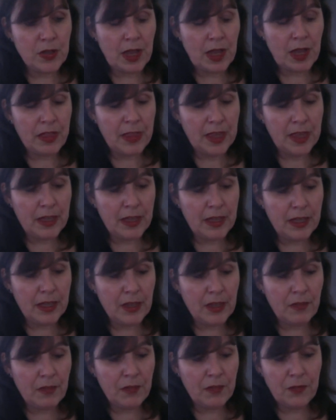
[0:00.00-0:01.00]
think
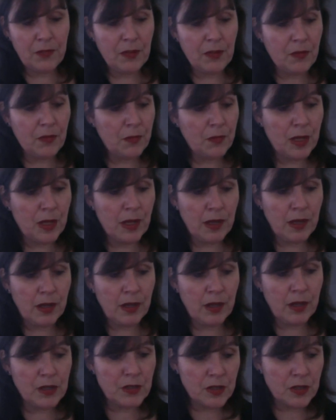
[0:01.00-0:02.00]
if we are
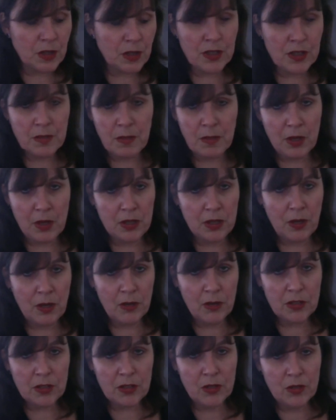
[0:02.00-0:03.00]
concerned about
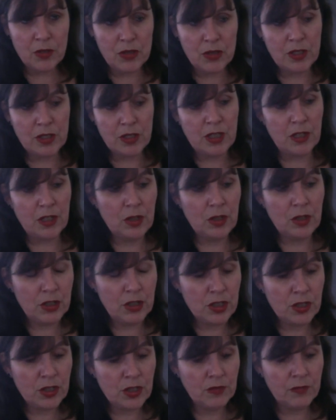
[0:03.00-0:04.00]
our social and
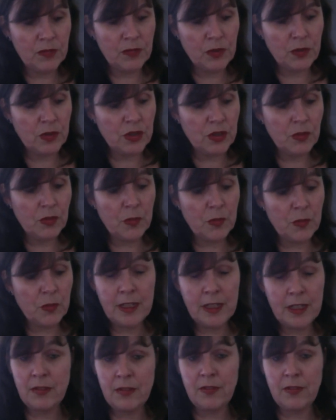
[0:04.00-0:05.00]
ecological future, we
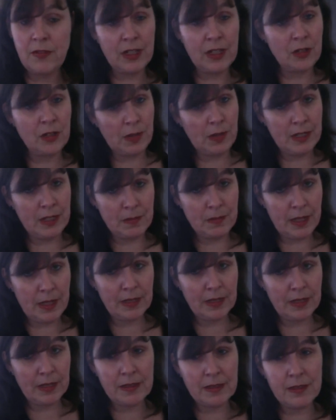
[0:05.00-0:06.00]
need value-based
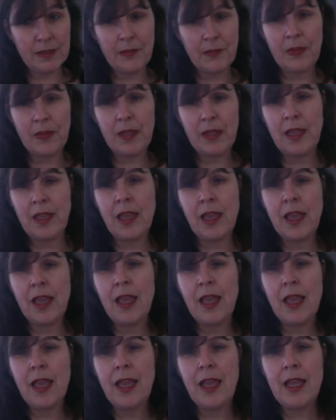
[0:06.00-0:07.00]
banks.
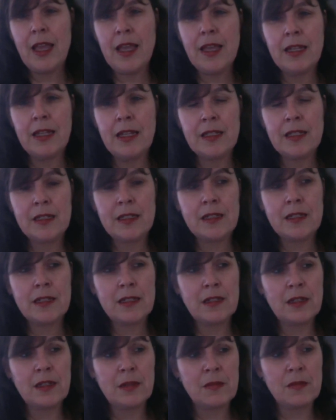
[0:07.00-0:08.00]
And
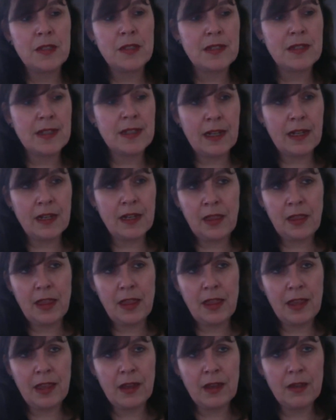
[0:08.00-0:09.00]
the second
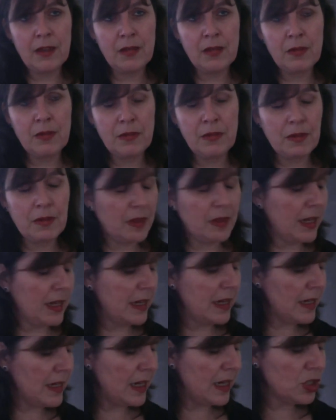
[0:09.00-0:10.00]
thing that
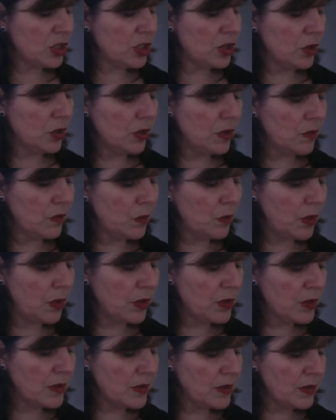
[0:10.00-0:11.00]
I touched on
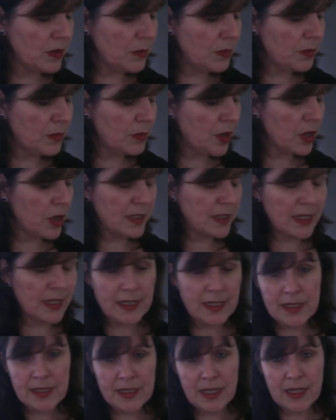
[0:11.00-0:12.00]
was a
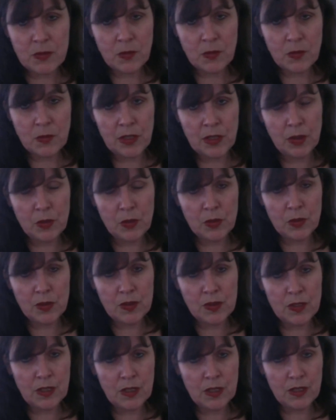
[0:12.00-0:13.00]
process that we
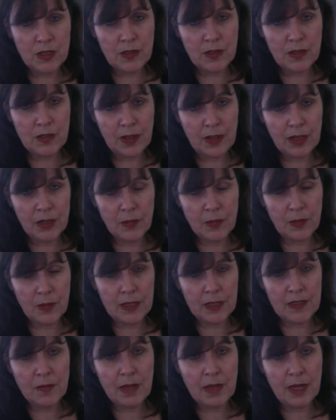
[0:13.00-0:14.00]
used in a
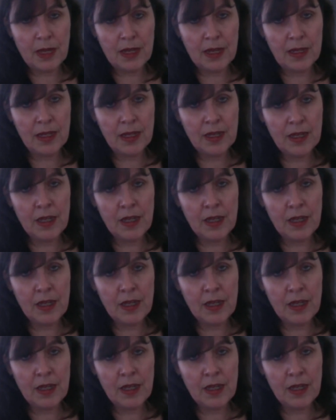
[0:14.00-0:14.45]
value-based bank